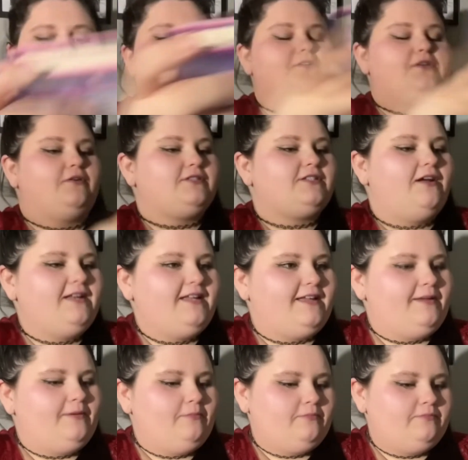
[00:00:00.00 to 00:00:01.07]
the notes on it.
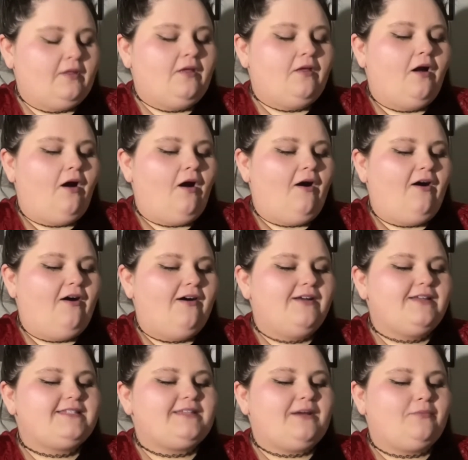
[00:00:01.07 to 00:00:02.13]
Aw,
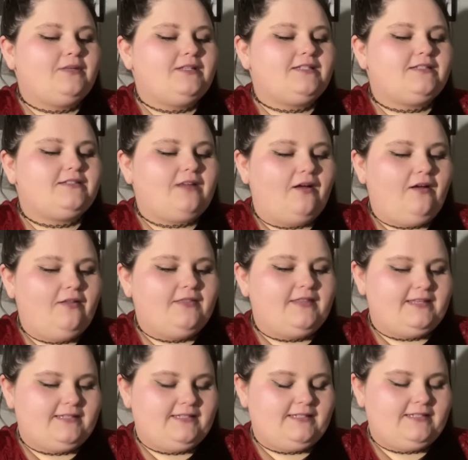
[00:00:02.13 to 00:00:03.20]
someone saw
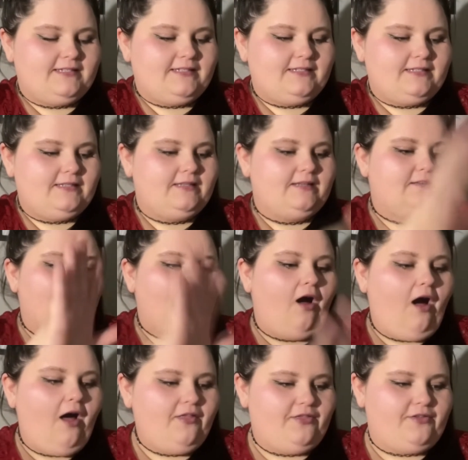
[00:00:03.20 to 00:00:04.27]
this
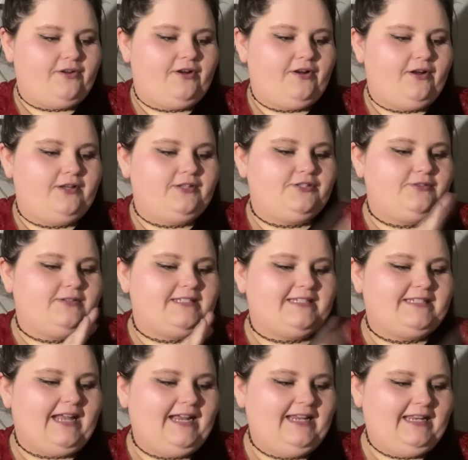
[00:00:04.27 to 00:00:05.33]
author do a
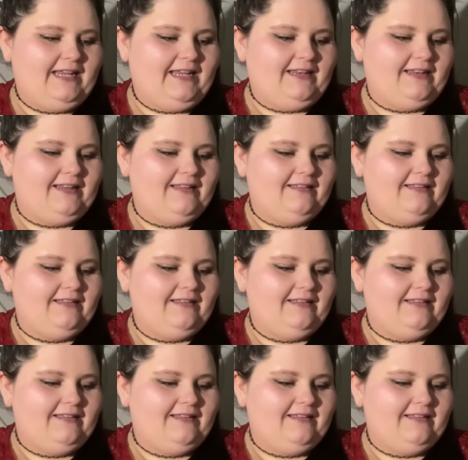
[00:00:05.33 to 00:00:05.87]
signing